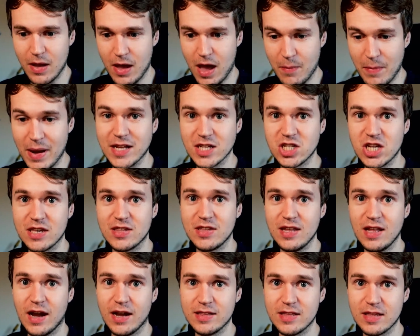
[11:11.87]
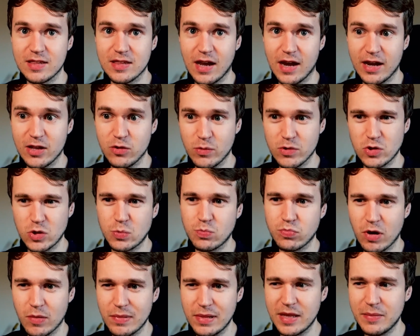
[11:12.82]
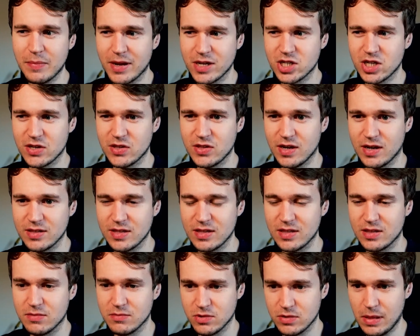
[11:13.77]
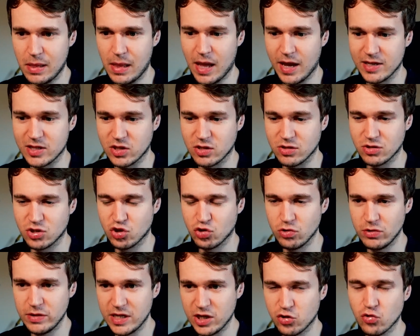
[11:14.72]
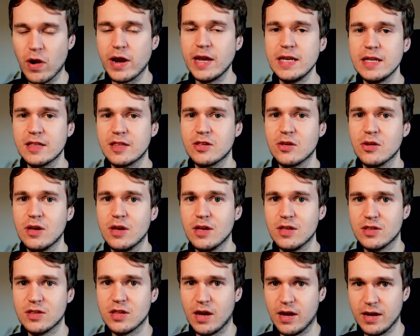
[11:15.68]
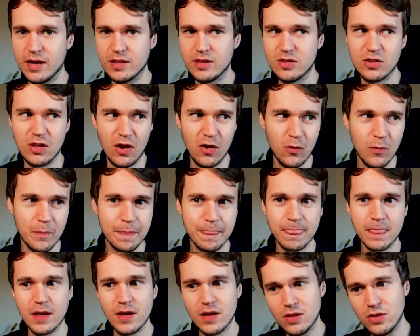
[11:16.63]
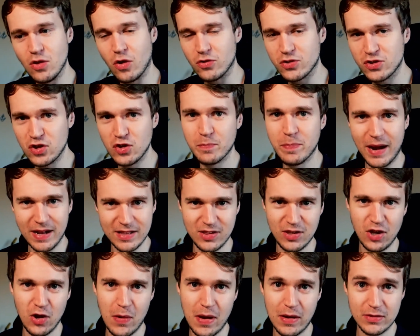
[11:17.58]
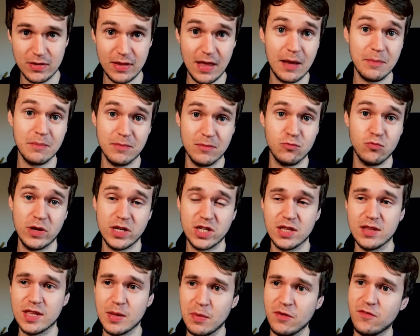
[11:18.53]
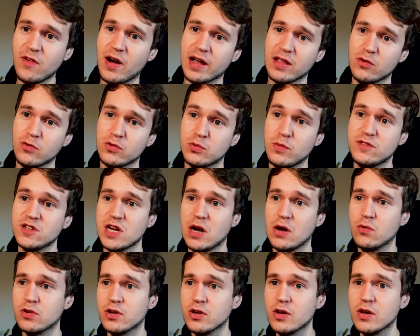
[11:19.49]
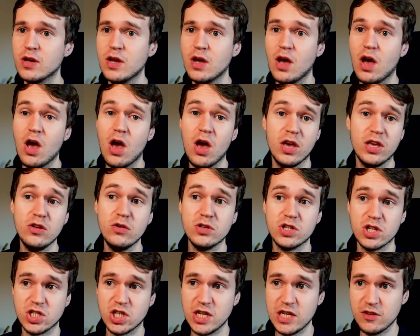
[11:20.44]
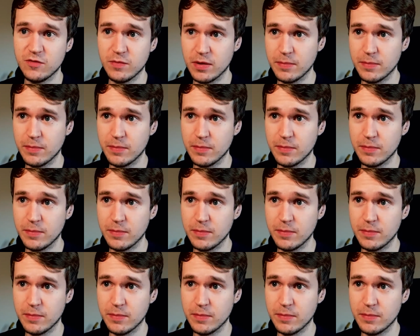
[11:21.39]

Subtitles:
a Manchester United side, which was probably Manchester United's last truly great side. So not too bad to go out to them, reaching the semi-finals with Schalke, a huge achievement.